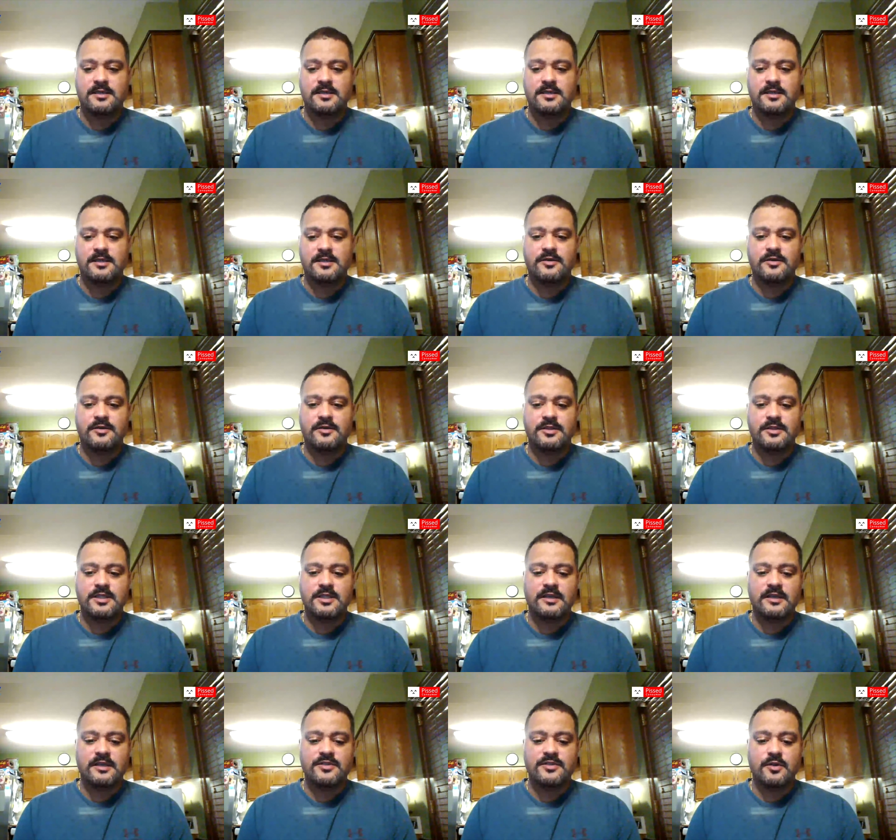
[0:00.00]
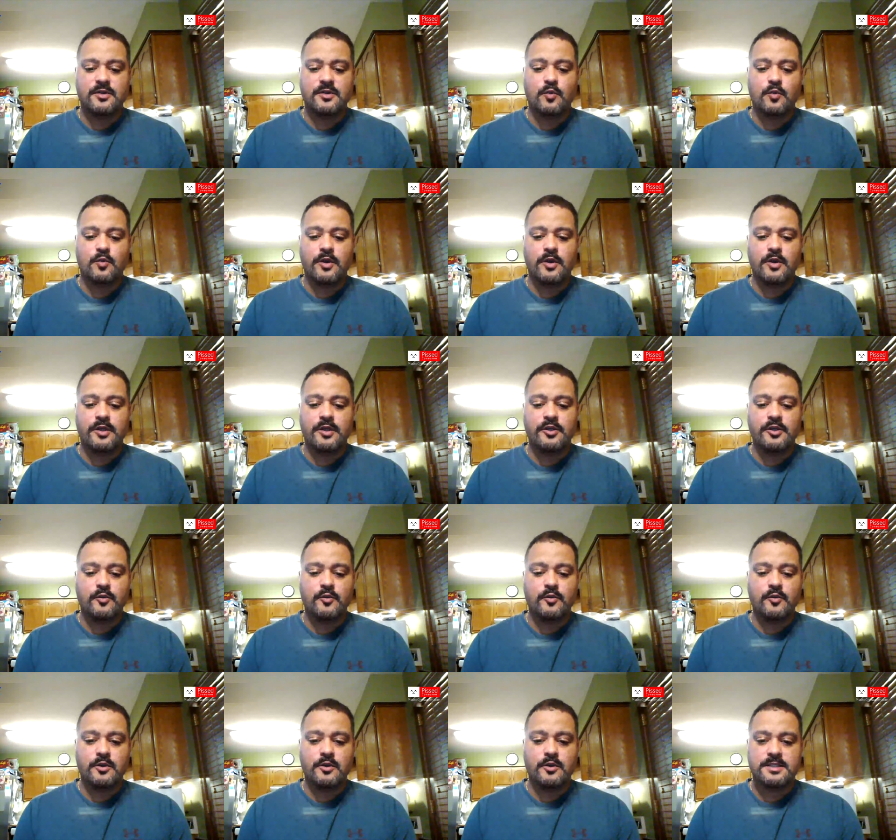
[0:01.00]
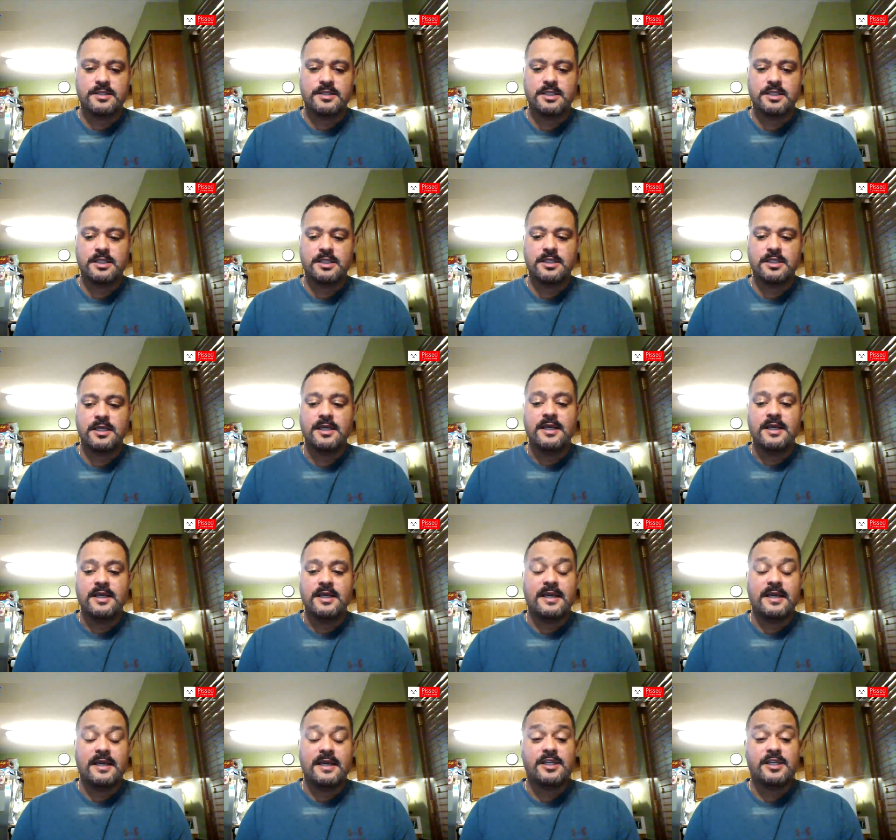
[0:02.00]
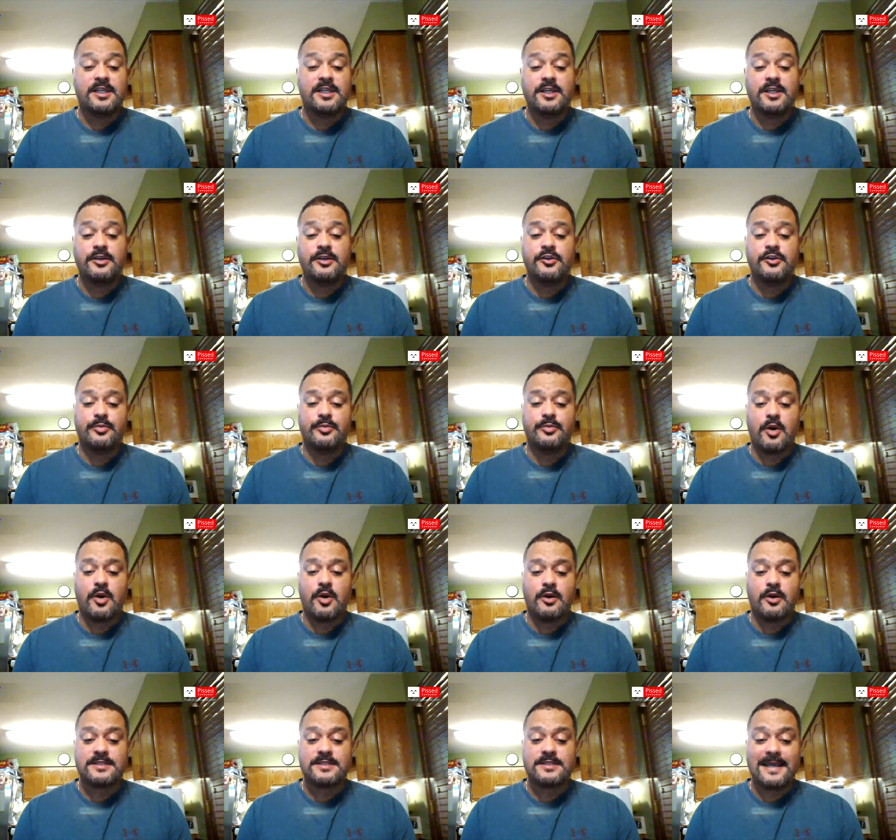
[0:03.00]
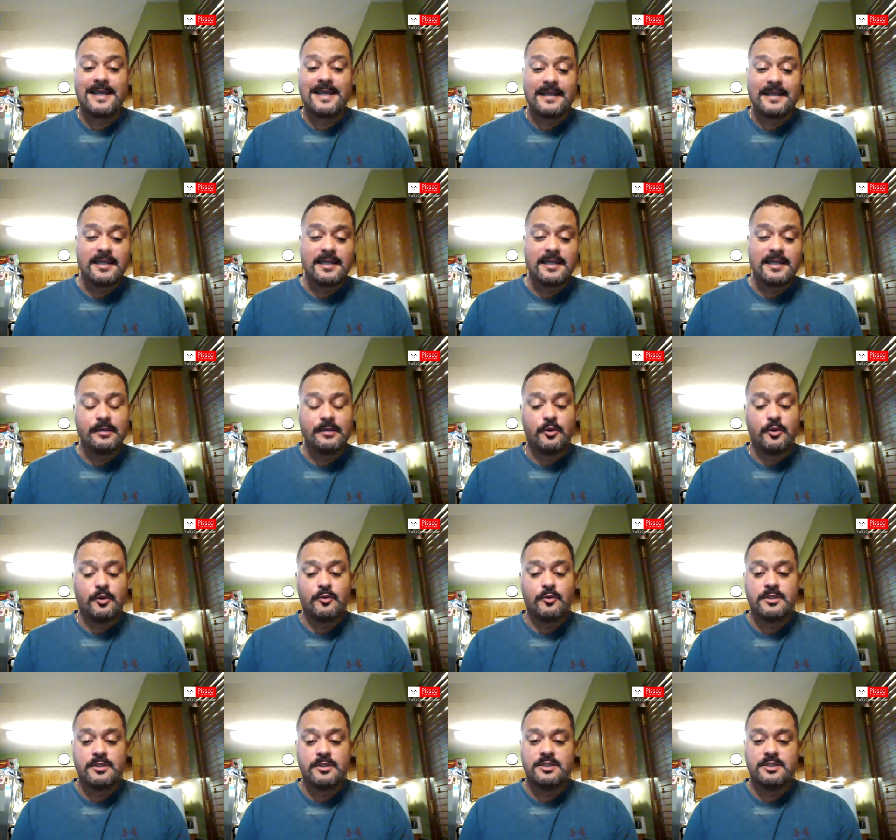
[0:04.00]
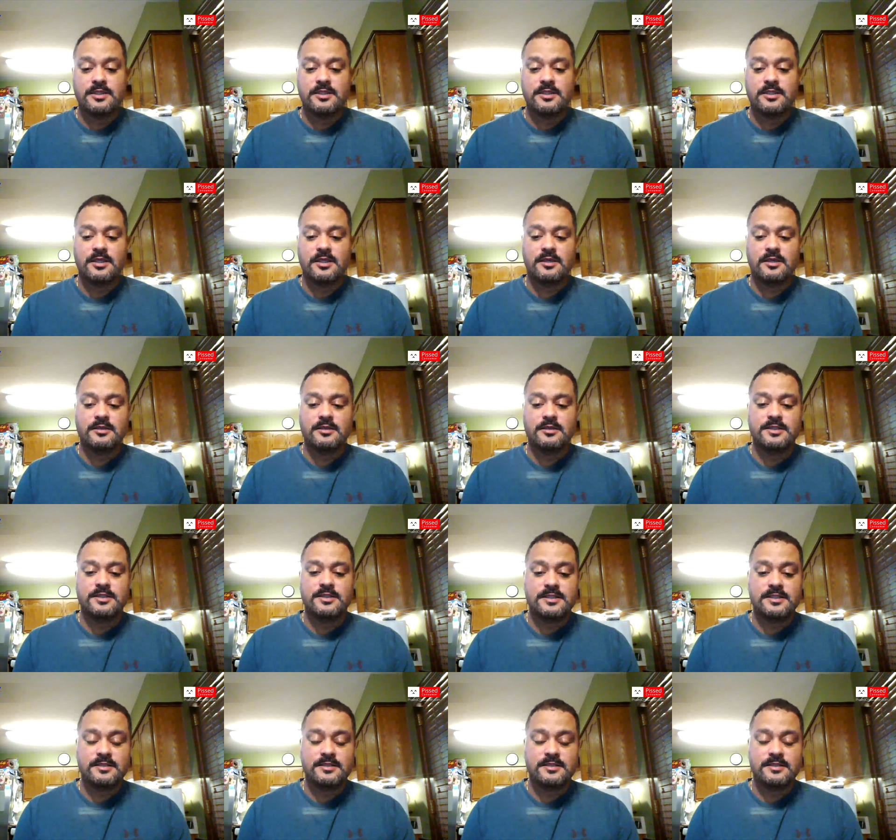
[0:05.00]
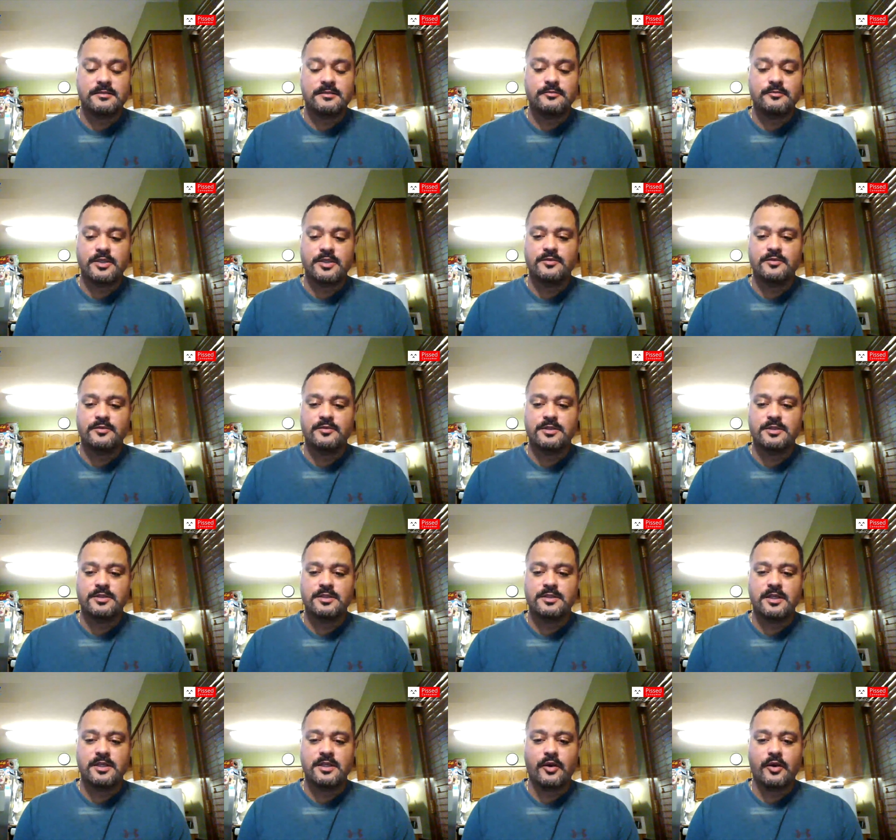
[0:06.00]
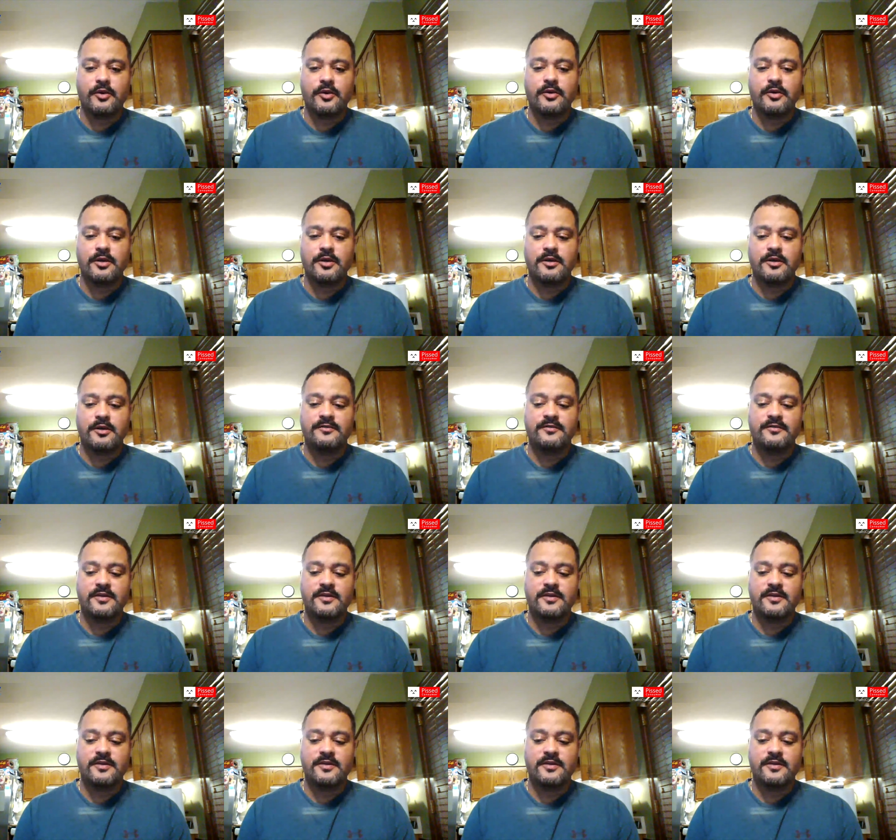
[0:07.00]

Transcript: They told us they'd give us a 1-year warranty and a 10-year parts and labor warranty on the system, which was unheard of